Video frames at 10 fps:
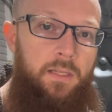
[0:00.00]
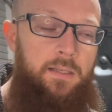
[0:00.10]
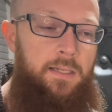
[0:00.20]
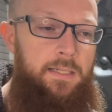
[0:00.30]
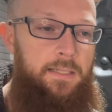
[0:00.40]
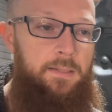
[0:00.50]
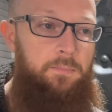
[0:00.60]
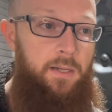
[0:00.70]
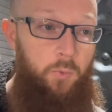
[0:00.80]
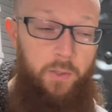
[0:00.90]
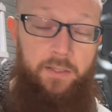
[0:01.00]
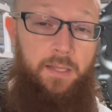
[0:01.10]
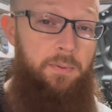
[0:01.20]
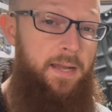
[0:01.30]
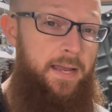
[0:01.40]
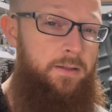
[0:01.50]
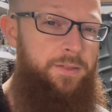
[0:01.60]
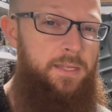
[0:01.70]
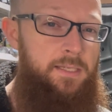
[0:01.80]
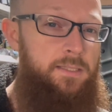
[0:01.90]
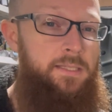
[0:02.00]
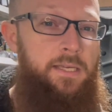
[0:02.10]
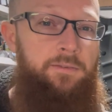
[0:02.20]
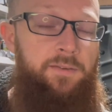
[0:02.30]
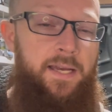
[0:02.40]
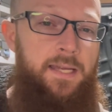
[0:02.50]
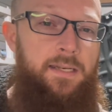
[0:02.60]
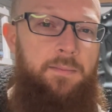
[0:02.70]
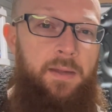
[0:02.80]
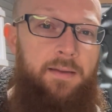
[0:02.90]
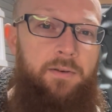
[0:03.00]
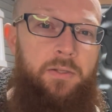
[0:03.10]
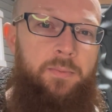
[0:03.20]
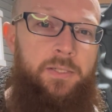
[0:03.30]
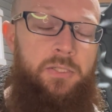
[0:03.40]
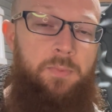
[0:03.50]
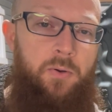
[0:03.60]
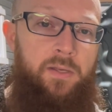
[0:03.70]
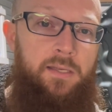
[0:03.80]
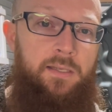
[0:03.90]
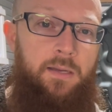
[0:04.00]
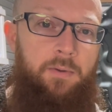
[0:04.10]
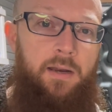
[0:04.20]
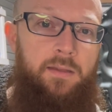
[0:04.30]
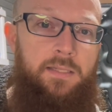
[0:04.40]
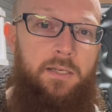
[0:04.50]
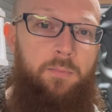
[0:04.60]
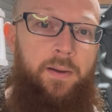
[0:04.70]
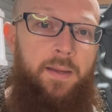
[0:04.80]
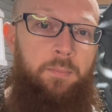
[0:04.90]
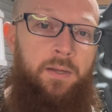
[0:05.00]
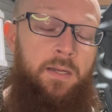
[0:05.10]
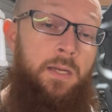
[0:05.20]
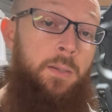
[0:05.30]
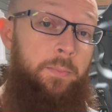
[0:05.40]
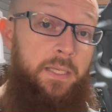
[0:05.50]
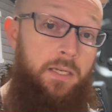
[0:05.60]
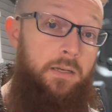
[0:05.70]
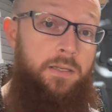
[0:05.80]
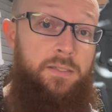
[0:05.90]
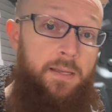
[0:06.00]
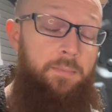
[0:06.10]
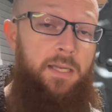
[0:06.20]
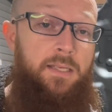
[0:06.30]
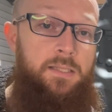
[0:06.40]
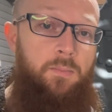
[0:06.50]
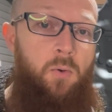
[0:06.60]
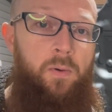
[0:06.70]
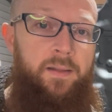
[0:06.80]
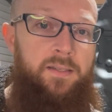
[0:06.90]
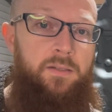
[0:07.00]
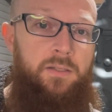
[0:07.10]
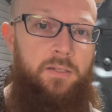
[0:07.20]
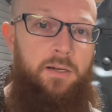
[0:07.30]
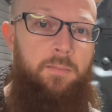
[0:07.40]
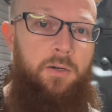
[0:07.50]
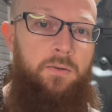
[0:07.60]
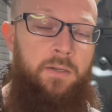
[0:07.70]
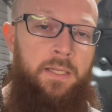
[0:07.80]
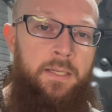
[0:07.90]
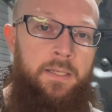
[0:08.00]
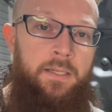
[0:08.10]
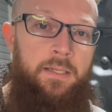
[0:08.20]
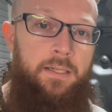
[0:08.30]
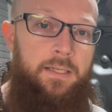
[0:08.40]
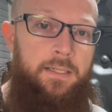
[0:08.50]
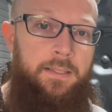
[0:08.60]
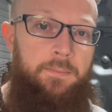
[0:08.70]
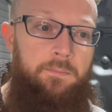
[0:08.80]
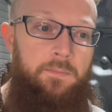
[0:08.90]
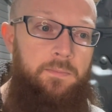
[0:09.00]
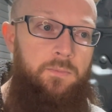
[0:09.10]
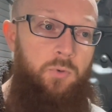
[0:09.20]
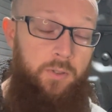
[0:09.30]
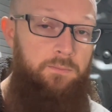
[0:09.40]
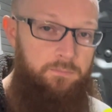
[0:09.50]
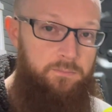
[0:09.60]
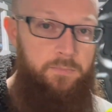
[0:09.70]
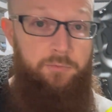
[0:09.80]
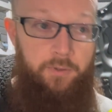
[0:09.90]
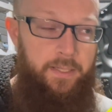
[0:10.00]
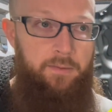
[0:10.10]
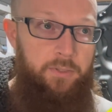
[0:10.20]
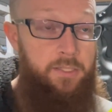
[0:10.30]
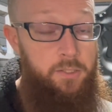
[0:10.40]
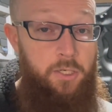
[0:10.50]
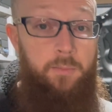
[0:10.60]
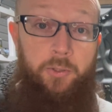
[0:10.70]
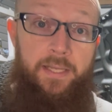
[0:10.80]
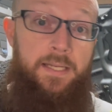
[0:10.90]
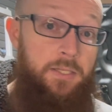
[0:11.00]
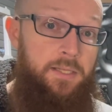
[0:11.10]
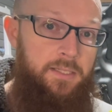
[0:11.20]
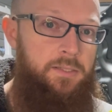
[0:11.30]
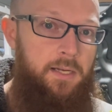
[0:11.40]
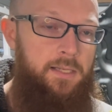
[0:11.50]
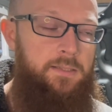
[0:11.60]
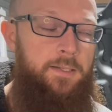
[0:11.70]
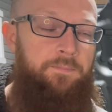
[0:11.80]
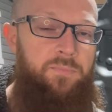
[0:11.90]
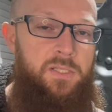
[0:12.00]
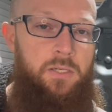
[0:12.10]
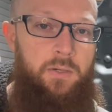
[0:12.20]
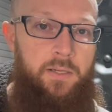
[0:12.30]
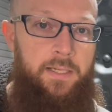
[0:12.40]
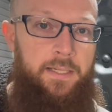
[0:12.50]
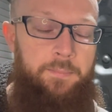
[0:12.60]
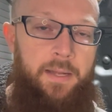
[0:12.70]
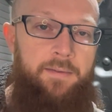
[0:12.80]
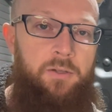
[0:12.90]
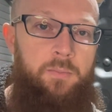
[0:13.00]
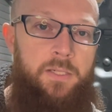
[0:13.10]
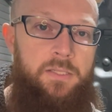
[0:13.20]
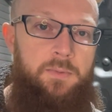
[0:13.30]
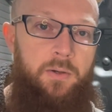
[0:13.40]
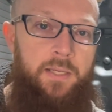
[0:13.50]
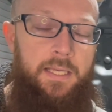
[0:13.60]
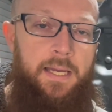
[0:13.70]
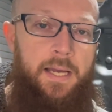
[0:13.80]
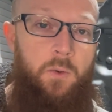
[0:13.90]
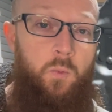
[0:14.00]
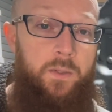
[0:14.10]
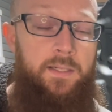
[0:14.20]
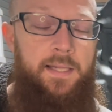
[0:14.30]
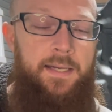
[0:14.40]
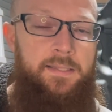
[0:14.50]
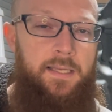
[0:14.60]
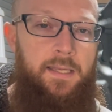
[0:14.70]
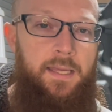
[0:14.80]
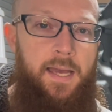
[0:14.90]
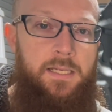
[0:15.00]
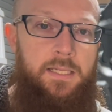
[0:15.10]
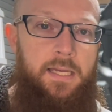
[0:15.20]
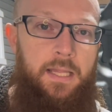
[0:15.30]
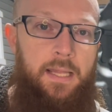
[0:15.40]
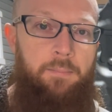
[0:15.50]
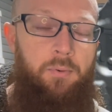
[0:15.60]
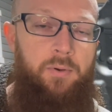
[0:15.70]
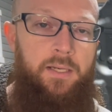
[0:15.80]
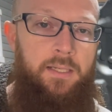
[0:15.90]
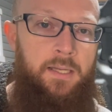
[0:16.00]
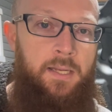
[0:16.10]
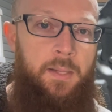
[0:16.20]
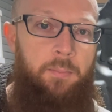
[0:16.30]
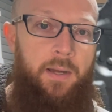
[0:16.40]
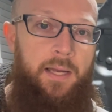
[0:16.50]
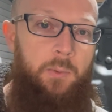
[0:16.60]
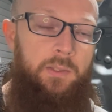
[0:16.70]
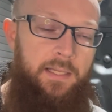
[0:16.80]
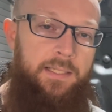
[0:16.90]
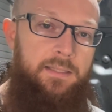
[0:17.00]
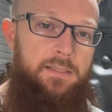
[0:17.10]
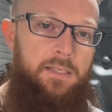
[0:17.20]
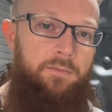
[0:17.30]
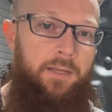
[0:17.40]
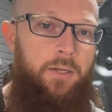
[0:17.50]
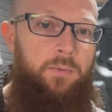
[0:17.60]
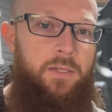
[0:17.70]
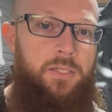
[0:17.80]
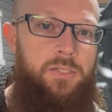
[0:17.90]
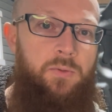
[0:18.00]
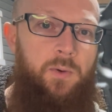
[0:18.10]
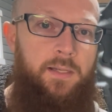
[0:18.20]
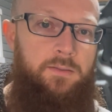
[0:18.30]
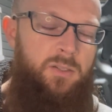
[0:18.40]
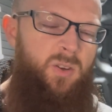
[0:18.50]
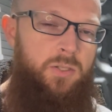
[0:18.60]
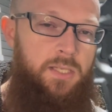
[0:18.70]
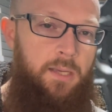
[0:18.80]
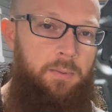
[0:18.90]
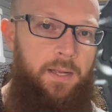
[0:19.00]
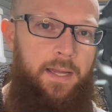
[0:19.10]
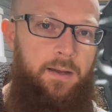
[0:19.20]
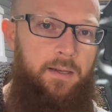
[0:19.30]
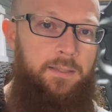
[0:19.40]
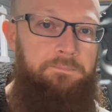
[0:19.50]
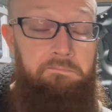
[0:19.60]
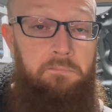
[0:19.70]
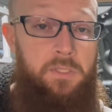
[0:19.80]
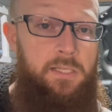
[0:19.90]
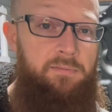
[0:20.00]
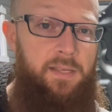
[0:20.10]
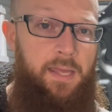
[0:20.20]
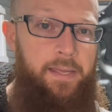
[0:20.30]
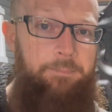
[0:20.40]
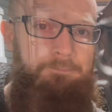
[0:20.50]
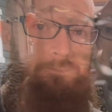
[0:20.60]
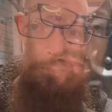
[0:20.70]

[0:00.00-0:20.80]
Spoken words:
I will keep an eye on things if I end up having a little bit of smoking coming out of the tailpipe, because I'm getting some oil into the turbo, into the turbo and then into the exhaust. So have a little bit of smoking. I will add a second catch can at that point, but I would like to see if I can run just the one. So I'll just keep an eye on it, see if I can.